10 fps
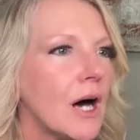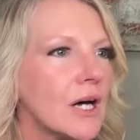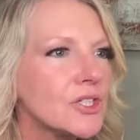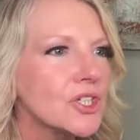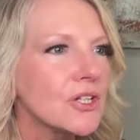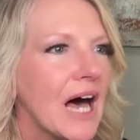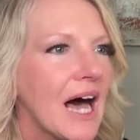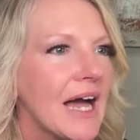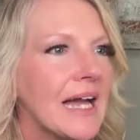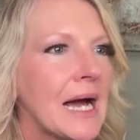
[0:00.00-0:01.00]

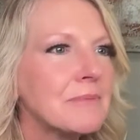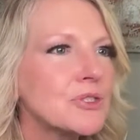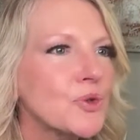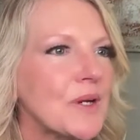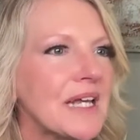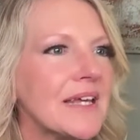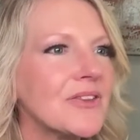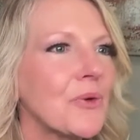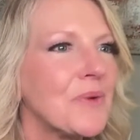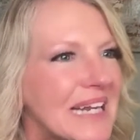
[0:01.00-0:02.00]
July, I'm joining
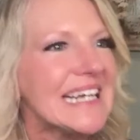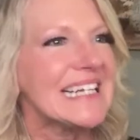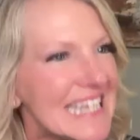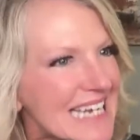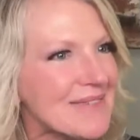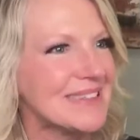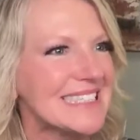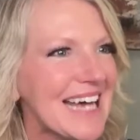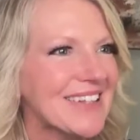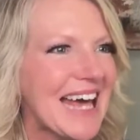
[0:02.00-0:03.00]
the winning team in
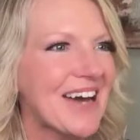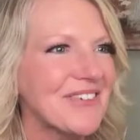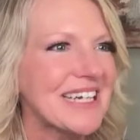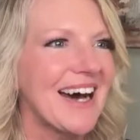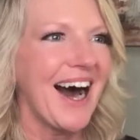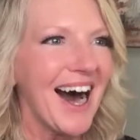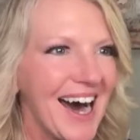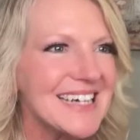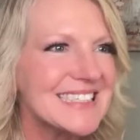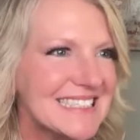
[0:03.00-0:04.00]
South Africa.
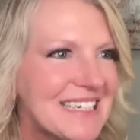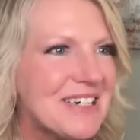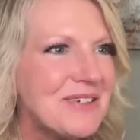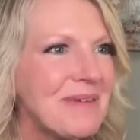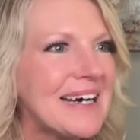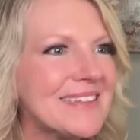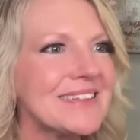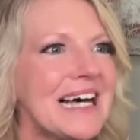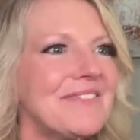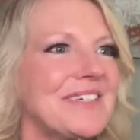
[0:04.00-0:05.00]
Awesome. I
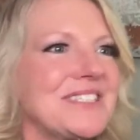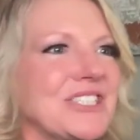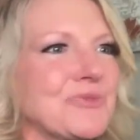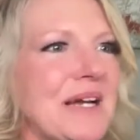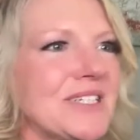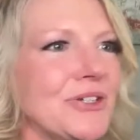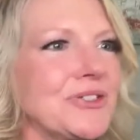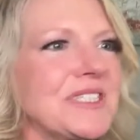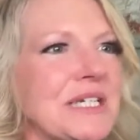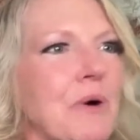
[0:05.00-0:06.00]
love it. Just wait till you
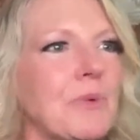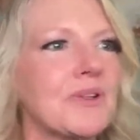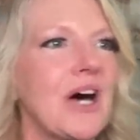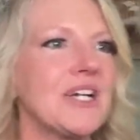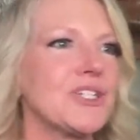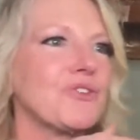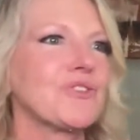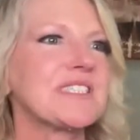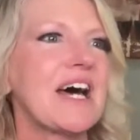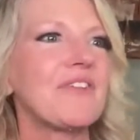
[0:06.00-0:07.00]
see what we're launching for
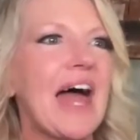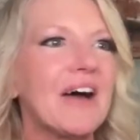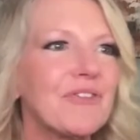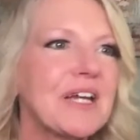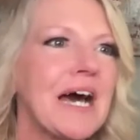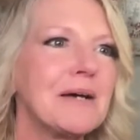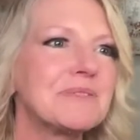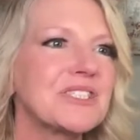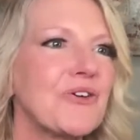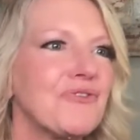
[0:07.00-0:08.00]
South Africa. I'm
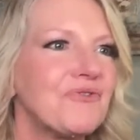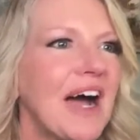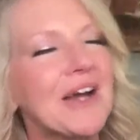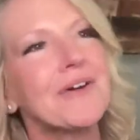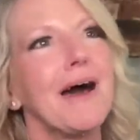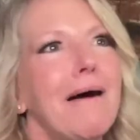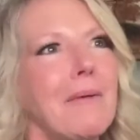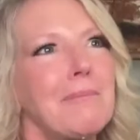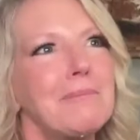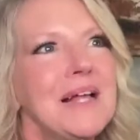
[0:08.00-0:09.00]
so fired. Oh,
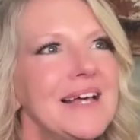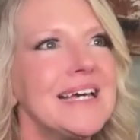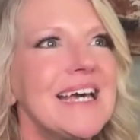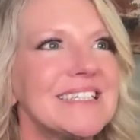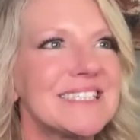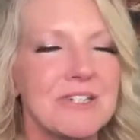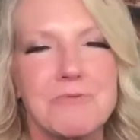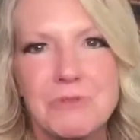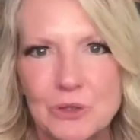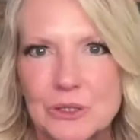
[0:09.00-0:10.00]
it's
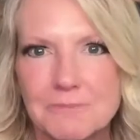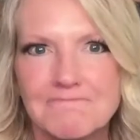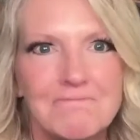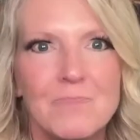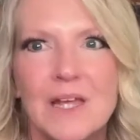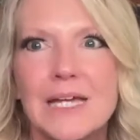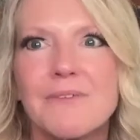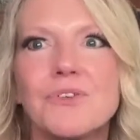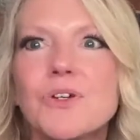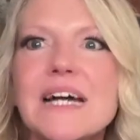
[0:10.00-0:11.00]
so cool. Like if
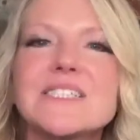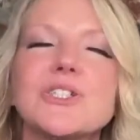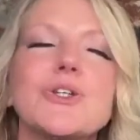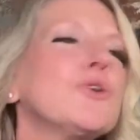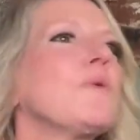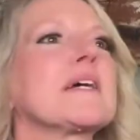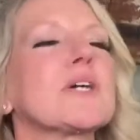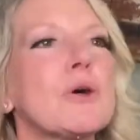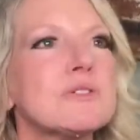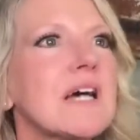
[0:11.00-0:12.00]
you guys knew what
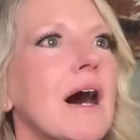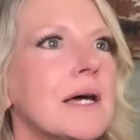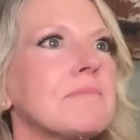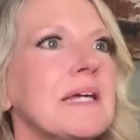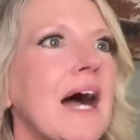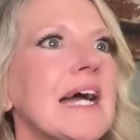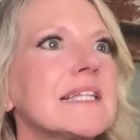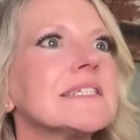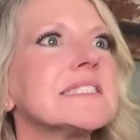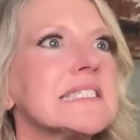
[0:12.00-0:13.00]
goes on behind
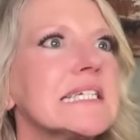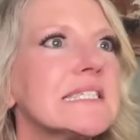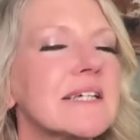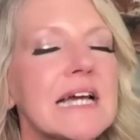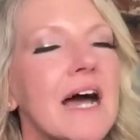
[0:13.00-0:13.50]
the scenes, like